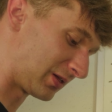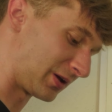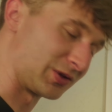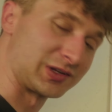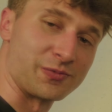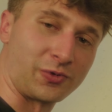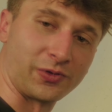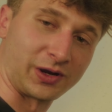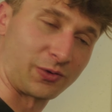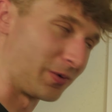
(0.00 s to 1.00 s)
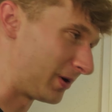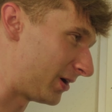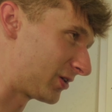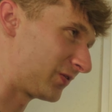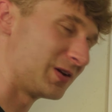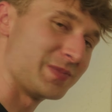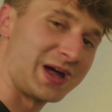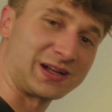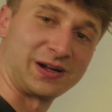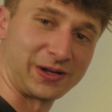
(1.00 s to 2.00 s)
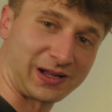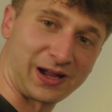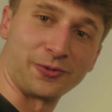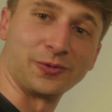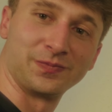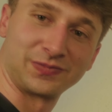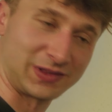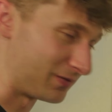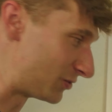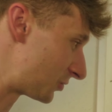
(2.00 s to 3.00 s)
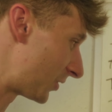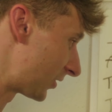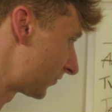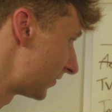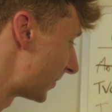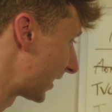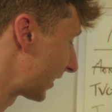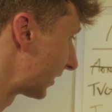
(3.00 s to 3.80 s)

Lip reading: And they're the same one. They're want honest feedback. I'm I will give you some honest feedback.